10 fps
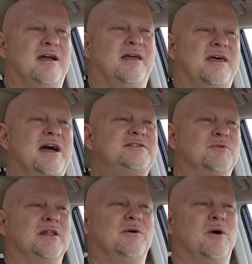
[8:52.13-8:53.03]
And that's
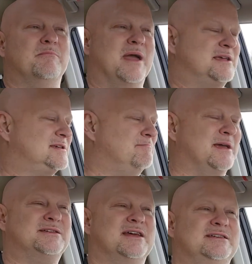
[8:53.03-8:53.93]
really what makes
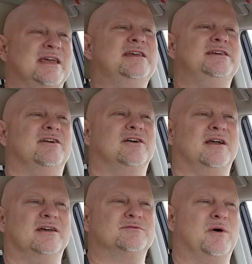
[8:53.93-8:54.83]
business easier,
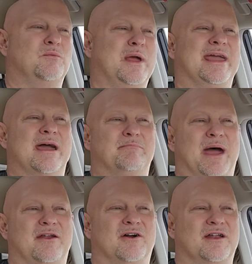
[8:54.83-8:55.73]
is when we get better.